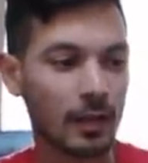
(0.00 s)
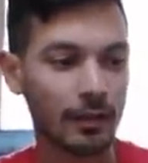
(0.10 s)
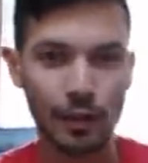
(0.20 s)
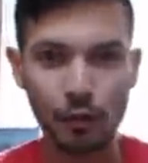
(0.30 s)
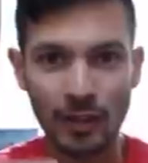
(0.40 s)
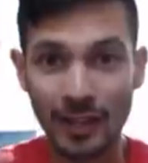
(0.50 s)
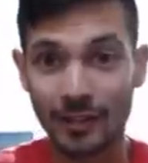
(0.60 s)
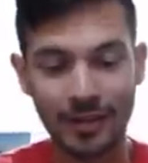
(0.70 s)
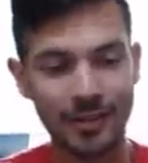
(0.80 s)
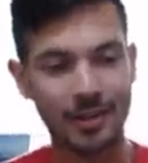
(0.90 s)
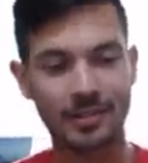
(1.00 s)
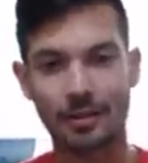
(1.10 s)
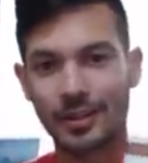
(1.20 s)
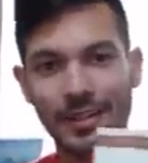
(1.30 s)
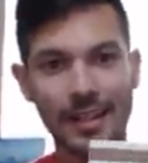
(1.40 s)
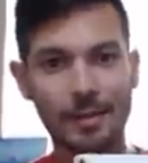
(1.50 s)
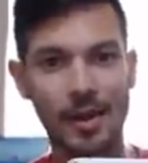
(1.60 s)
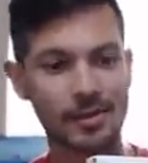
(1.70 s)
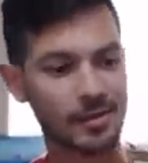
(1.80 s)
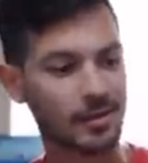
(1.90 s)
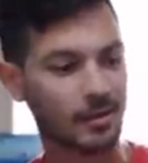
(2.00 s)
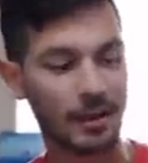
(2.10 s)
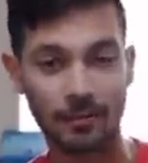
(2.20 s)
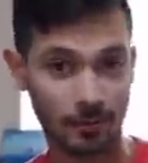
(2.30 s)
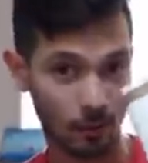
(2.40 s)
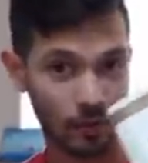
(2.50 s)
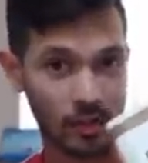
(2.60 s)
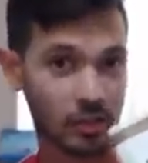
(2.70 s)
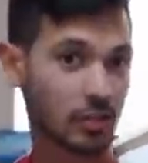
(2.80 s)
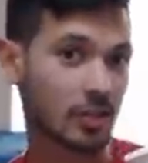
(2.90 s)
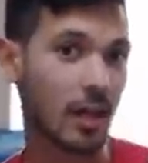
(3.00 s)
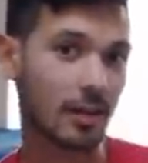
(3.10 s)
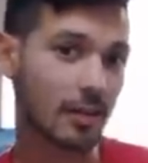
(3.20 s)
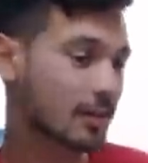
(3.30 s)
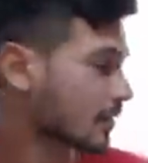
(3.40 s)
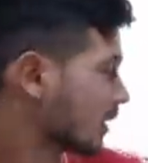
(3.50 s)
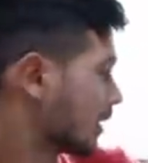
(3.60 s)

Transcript: that you can then digest on a daily basis. I've obviously just started this,